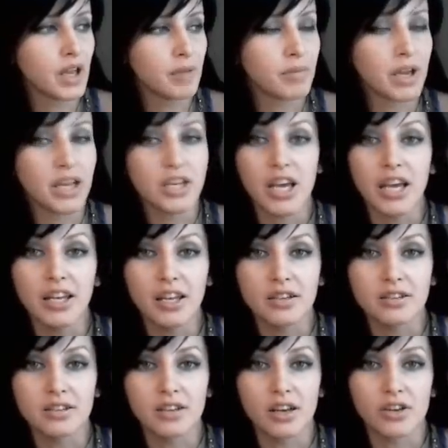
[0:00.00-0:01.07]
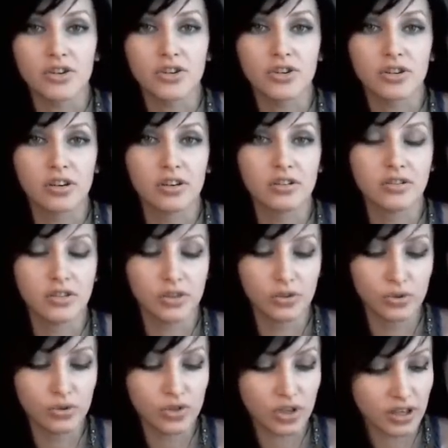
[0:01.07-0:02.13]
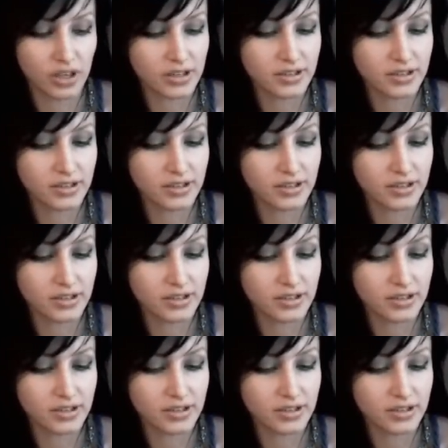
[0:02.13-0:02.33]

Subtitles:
maintaining such delusion